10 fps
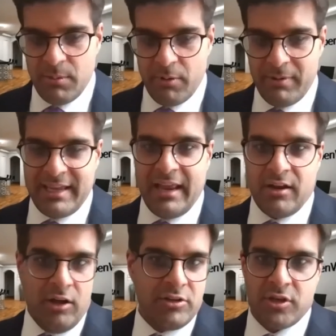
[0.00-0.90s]
But we
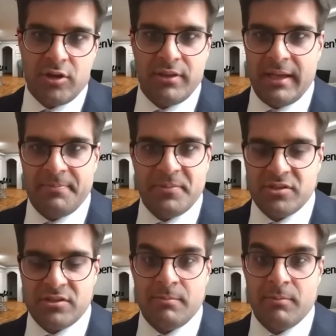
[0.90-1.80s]
get also that this is a